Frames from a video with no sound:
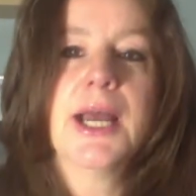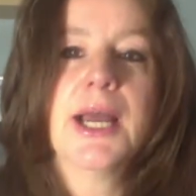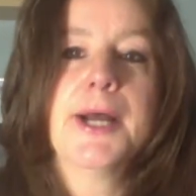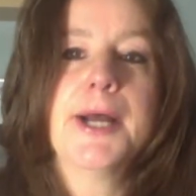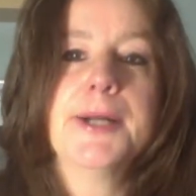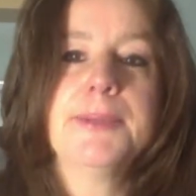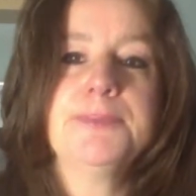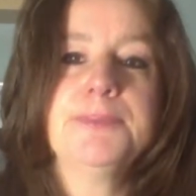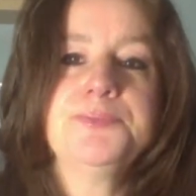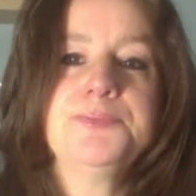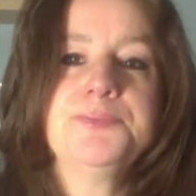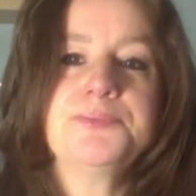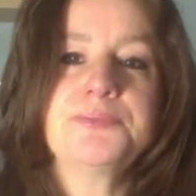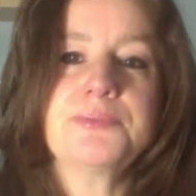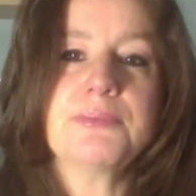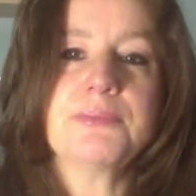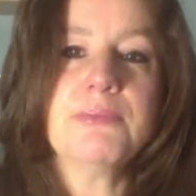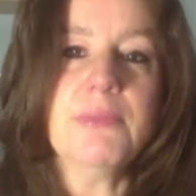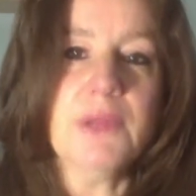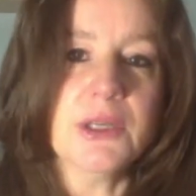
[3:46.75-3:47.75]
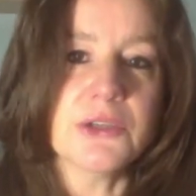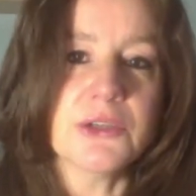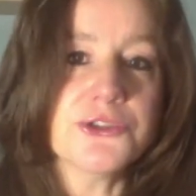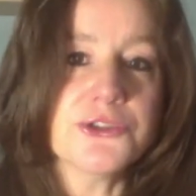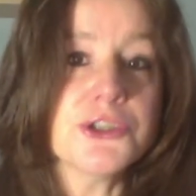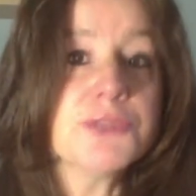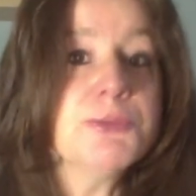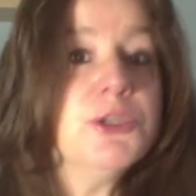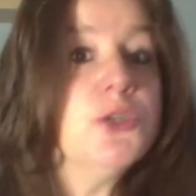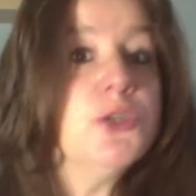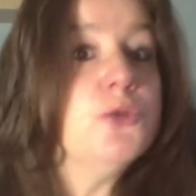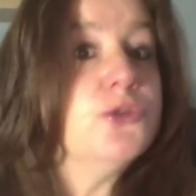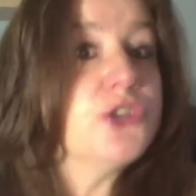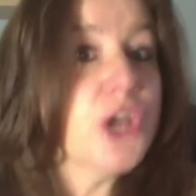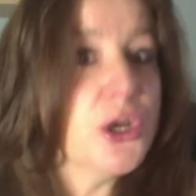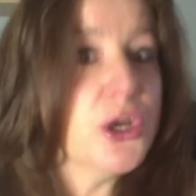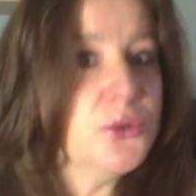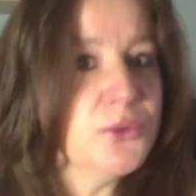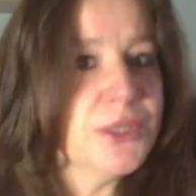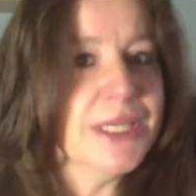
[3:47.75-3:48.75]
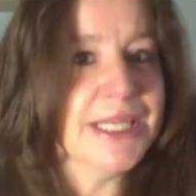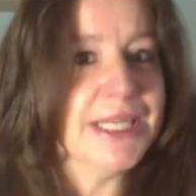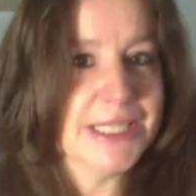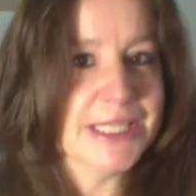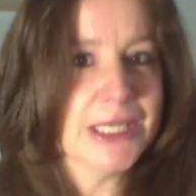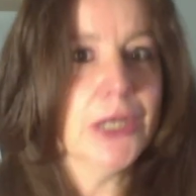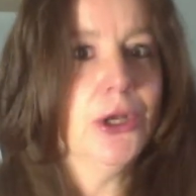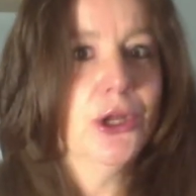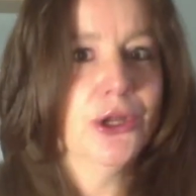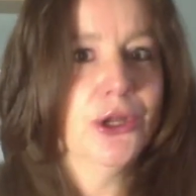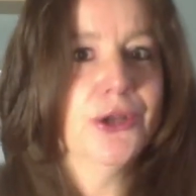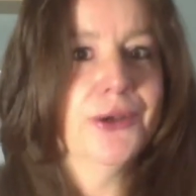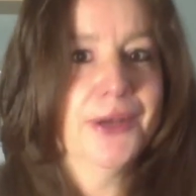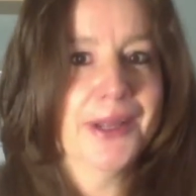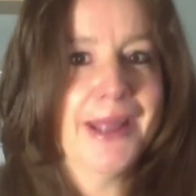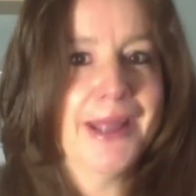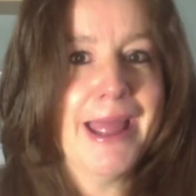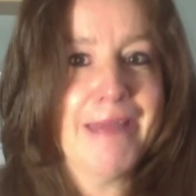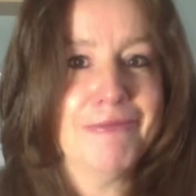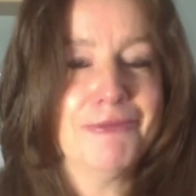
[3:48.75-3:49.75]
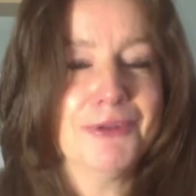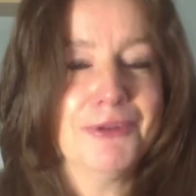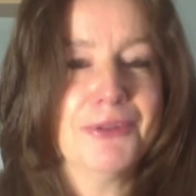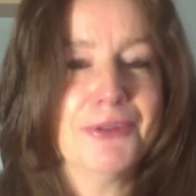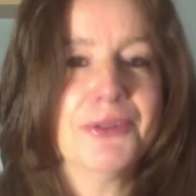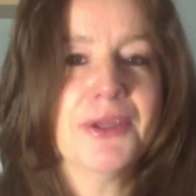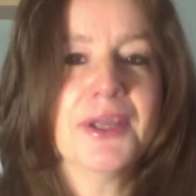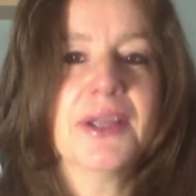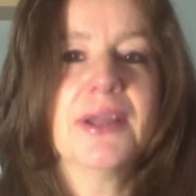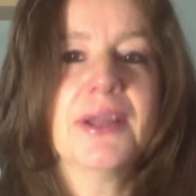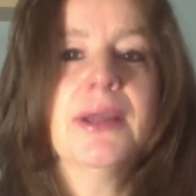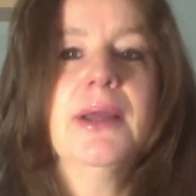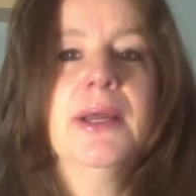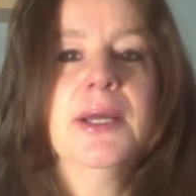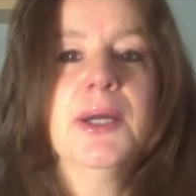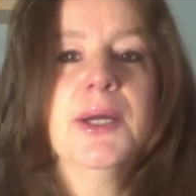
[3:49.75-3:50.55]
Because trust me, you don't need to learn everything,